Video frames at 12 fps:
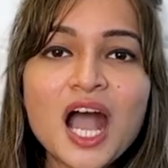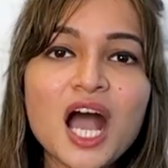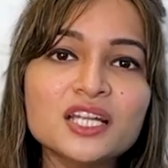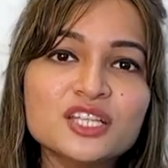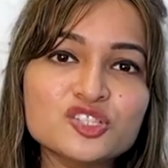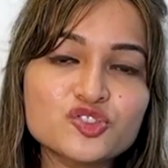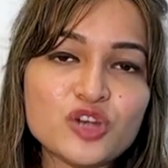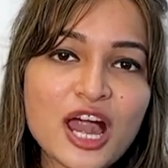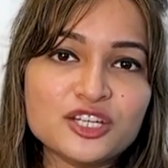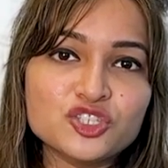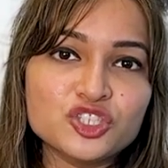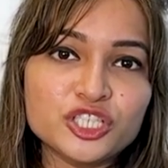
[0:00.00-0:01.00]
Another
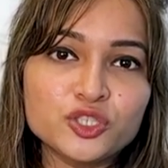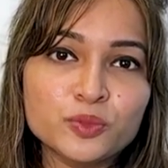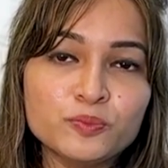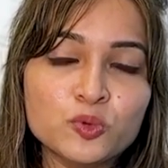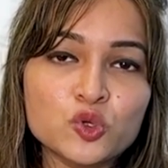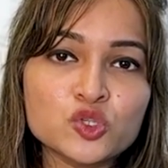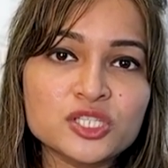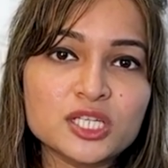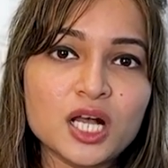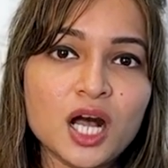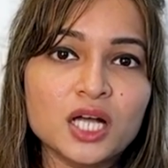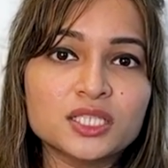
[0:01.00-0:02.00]
strategy to boost
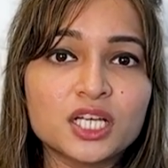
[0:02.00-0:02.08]
uh,